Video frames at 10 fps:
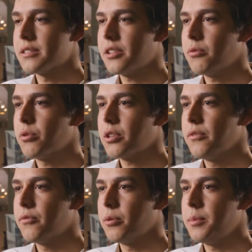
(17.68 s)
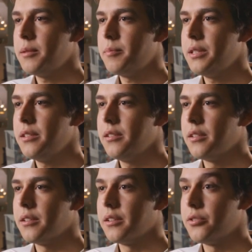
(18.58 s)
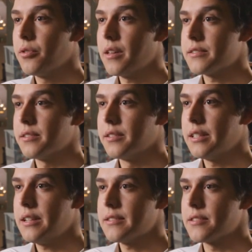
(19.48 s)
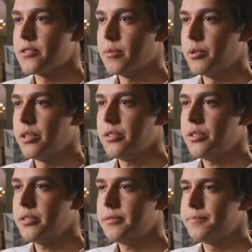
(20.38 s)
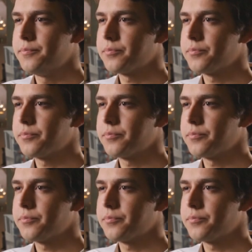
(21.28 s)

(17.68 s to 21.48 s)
I started working for BP in 2010 as a summer intern.